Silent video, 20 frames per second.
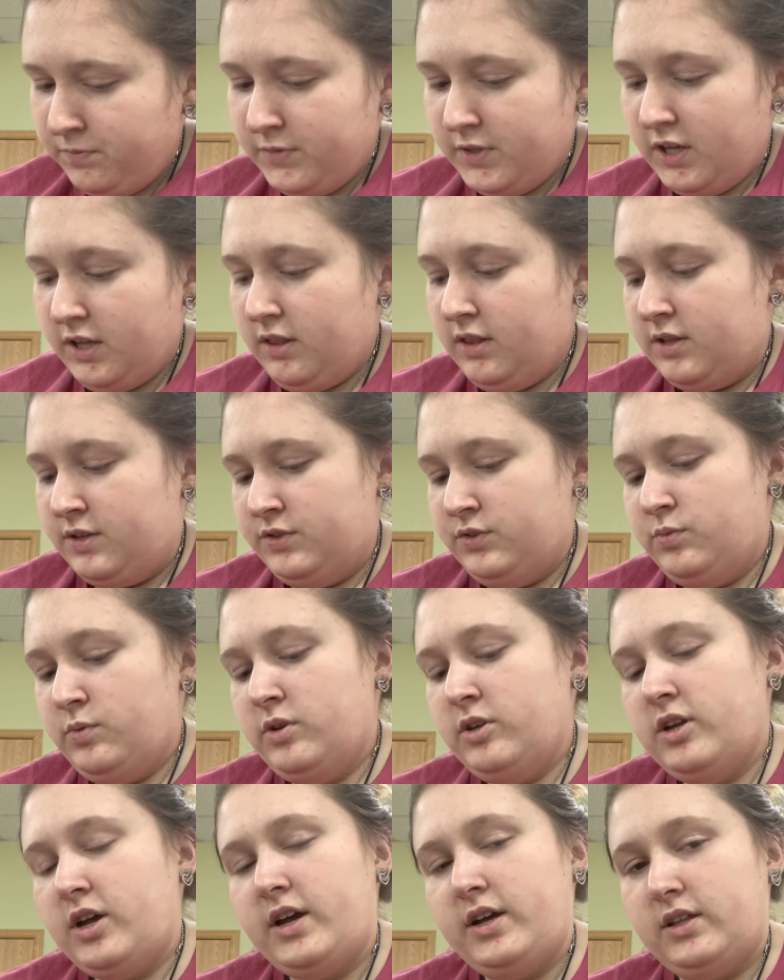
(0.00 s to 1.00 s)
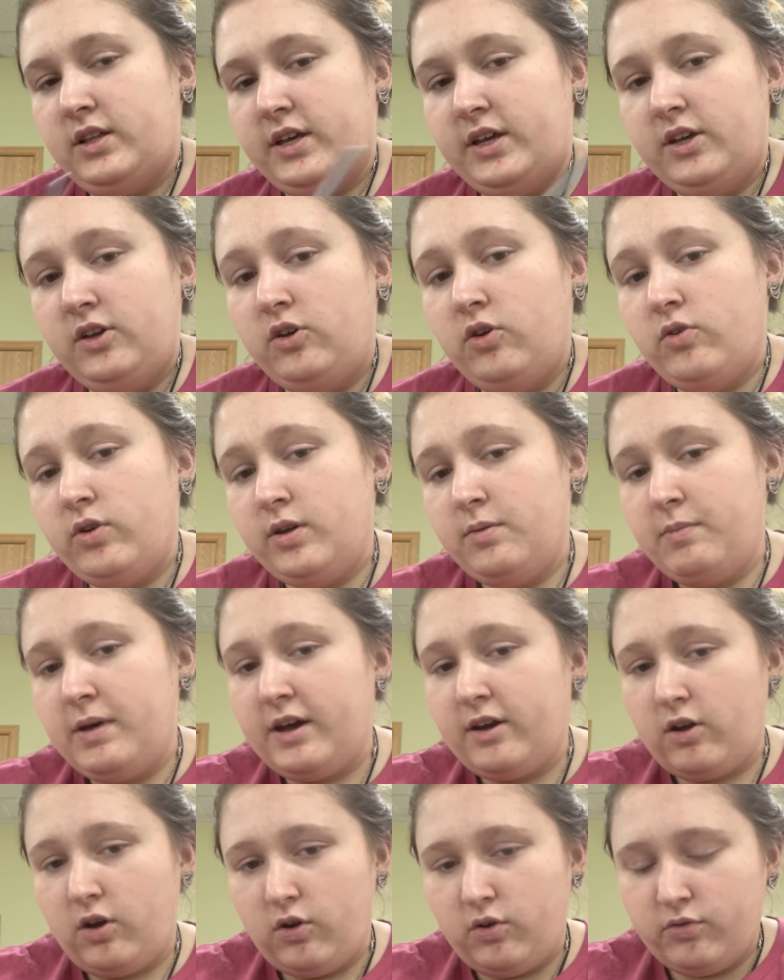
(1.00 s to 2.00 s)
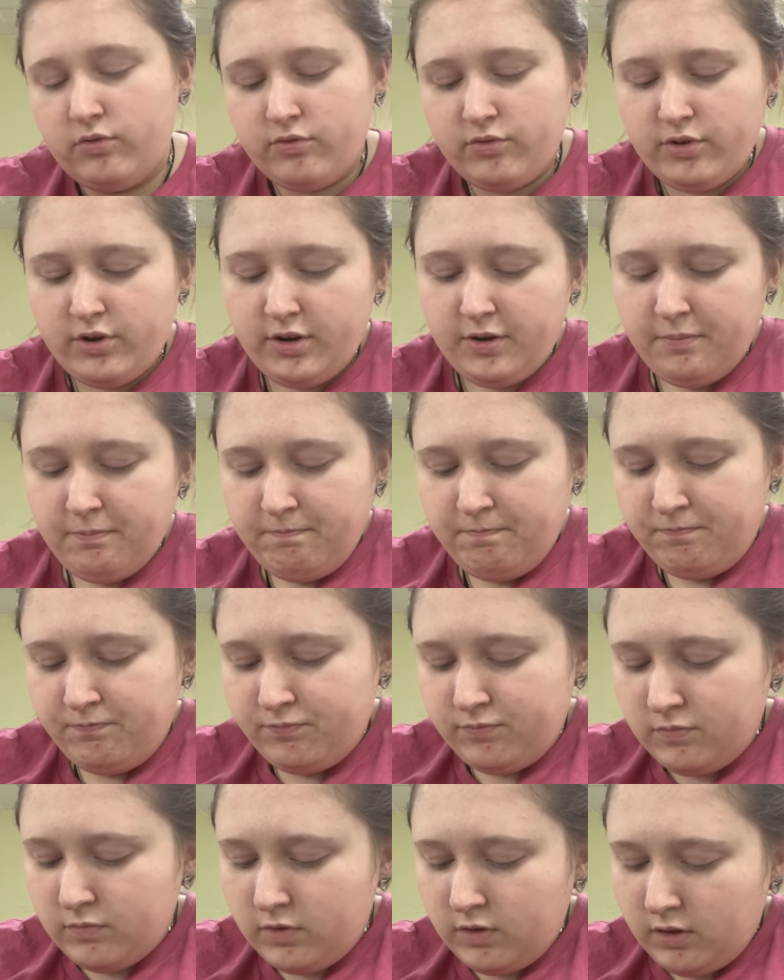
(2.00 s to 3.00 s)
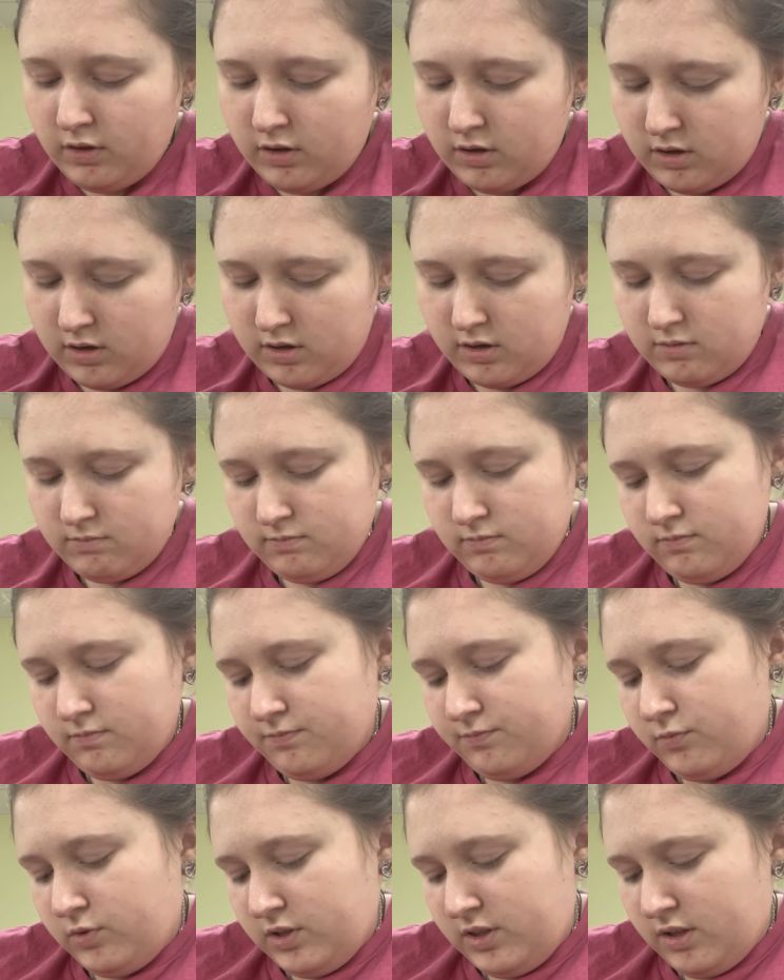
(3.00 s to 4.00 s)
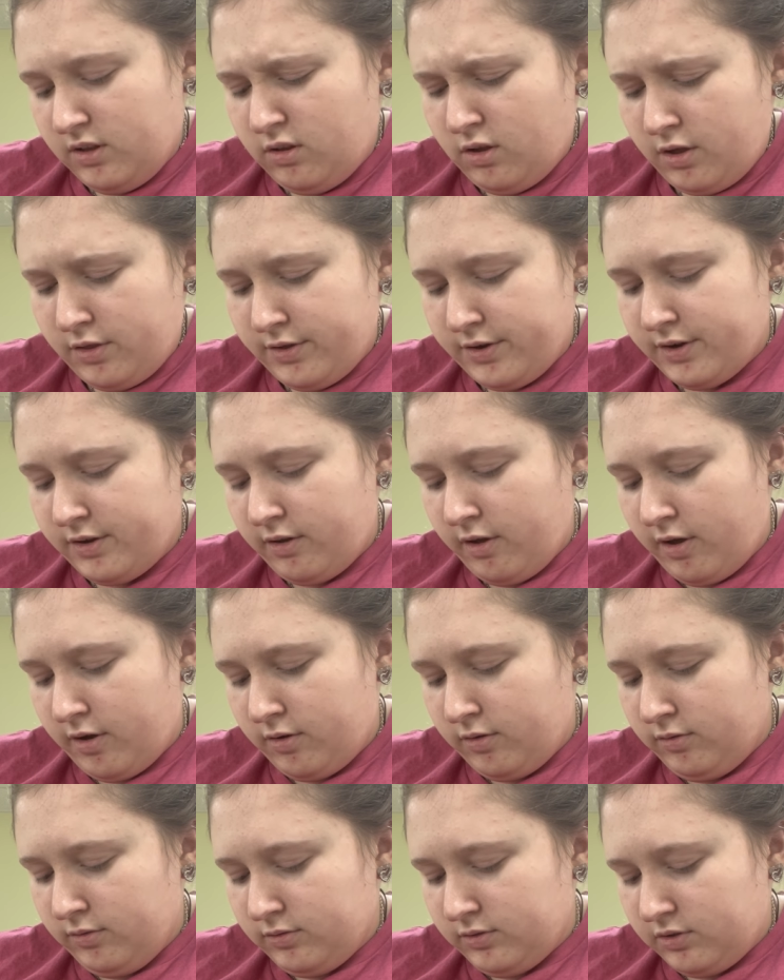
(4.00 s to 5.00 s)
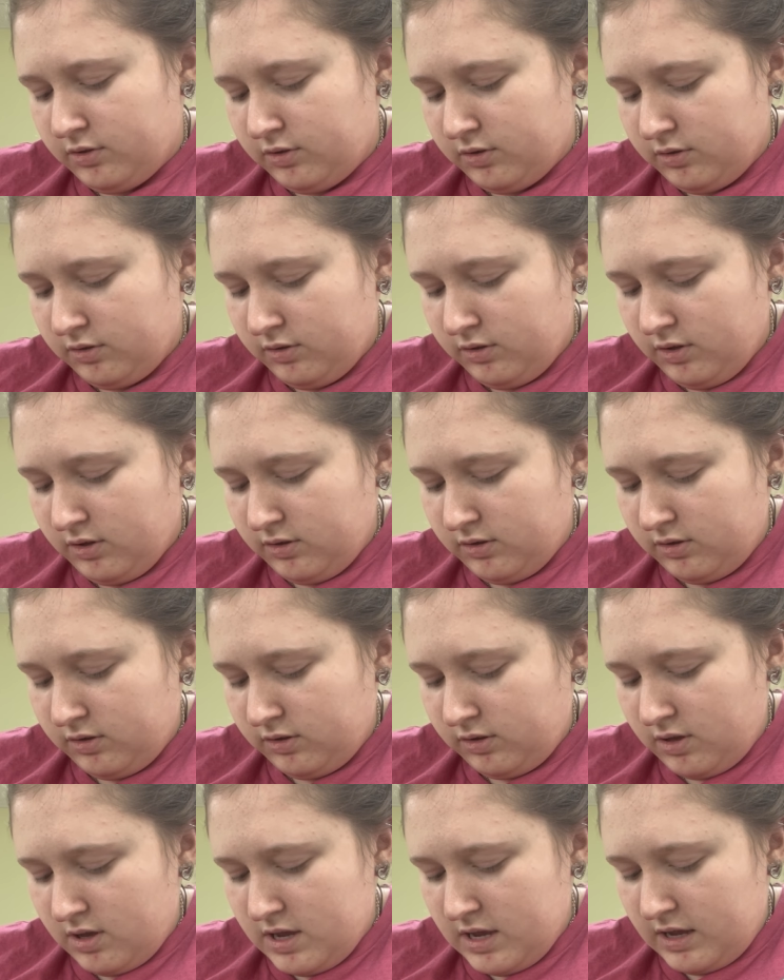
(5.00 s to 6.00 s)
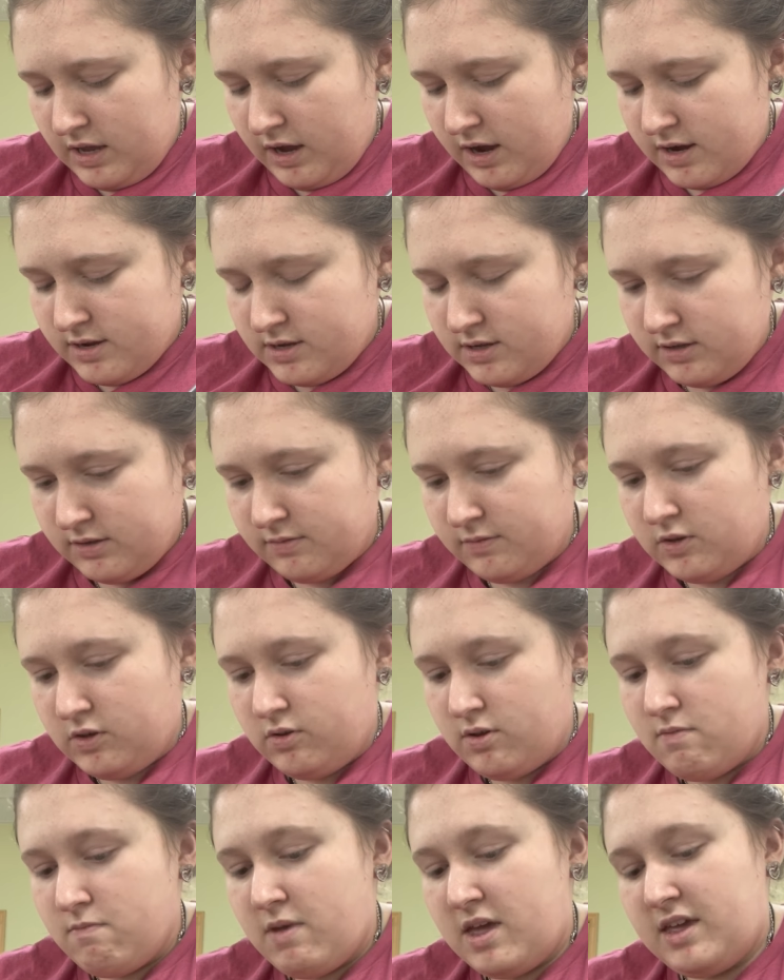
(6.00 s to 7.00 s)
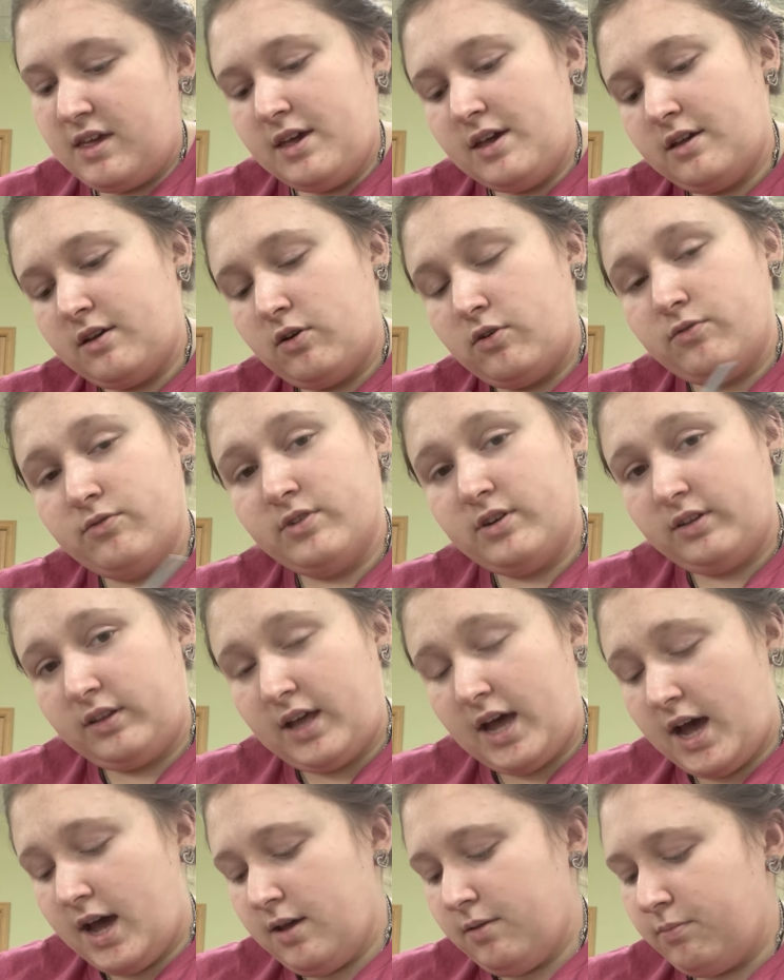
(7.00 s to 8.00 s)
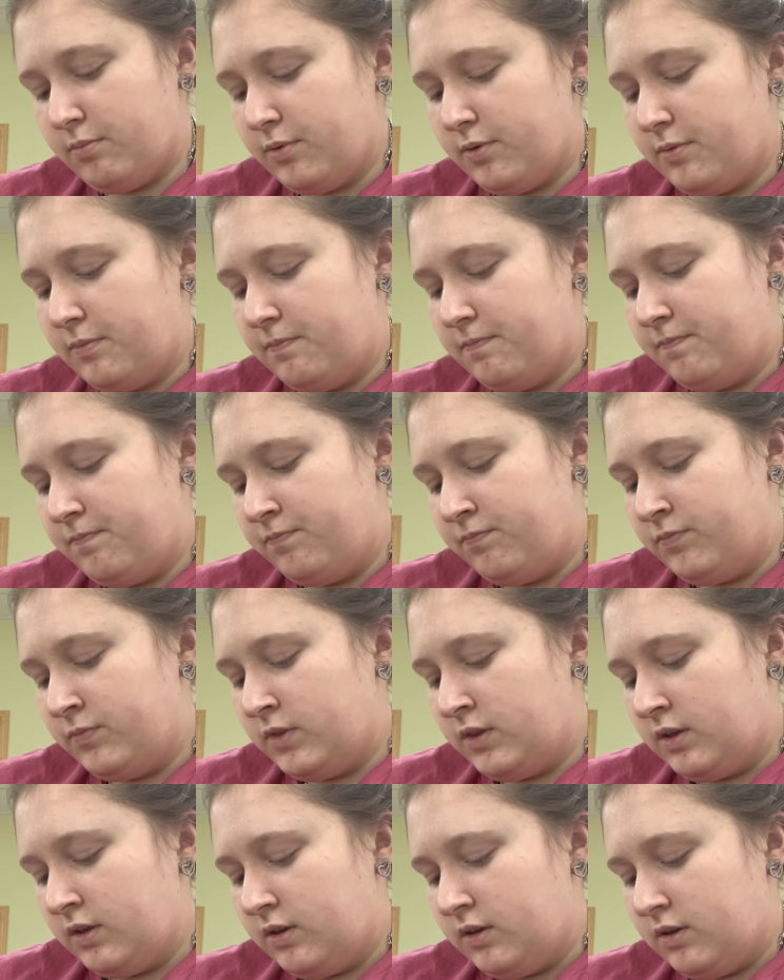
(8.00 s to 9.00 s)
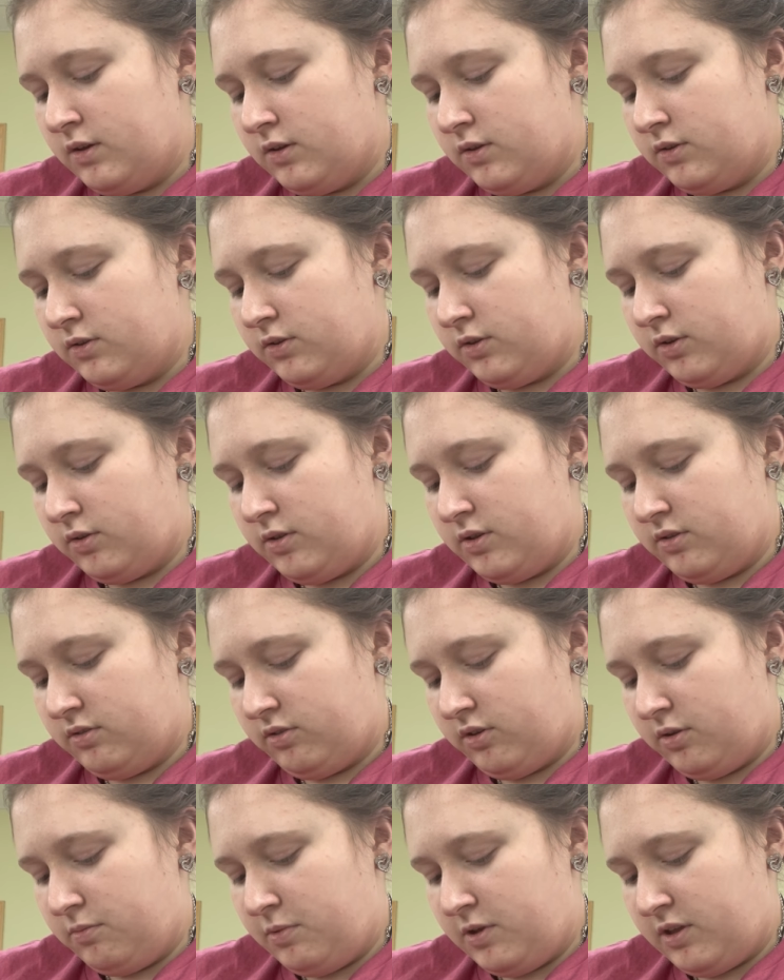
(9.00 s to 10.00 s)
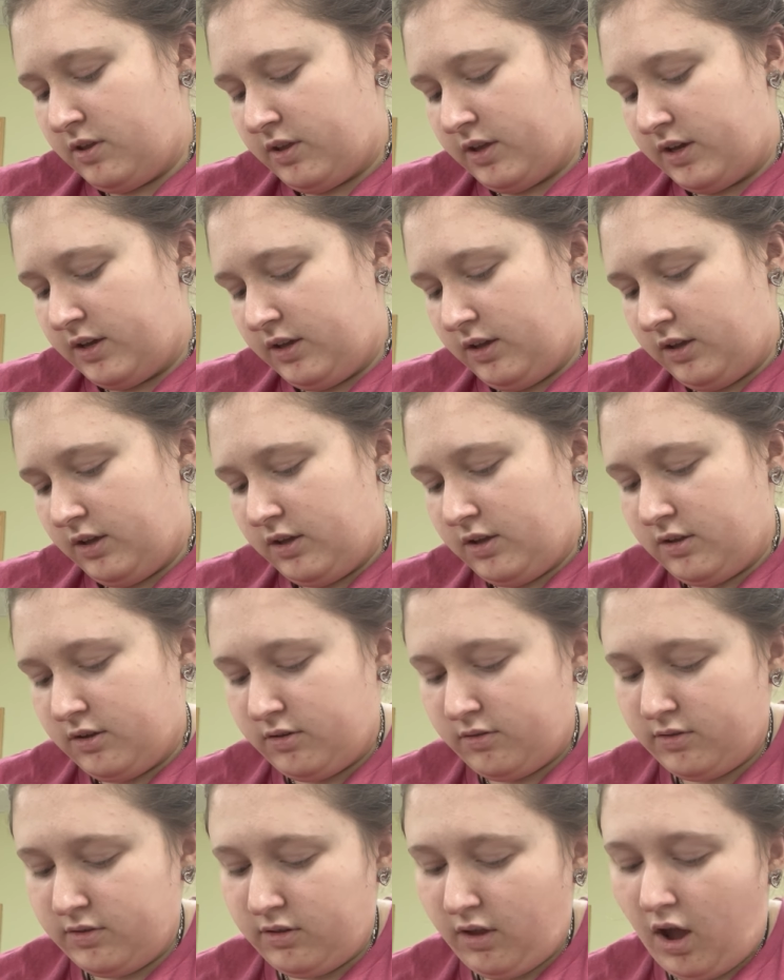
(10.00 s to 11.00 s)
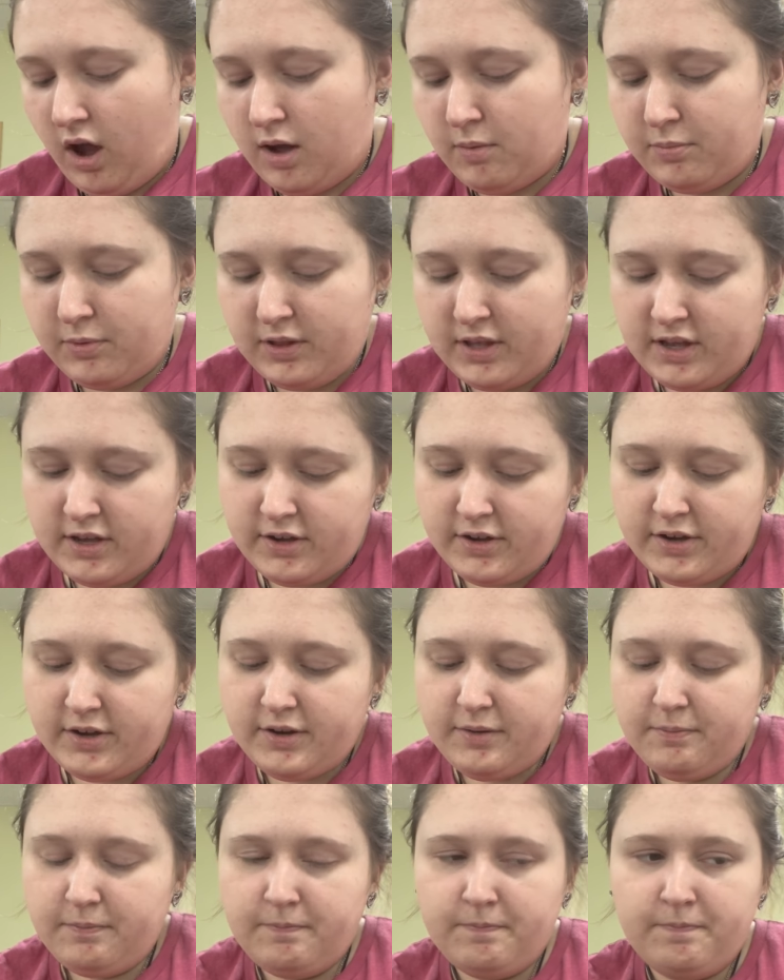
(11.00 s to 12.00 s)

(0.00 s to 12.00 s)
And this one I like going back over with another coat, since it you can make it overlap. So this could be like, you know, the top layer,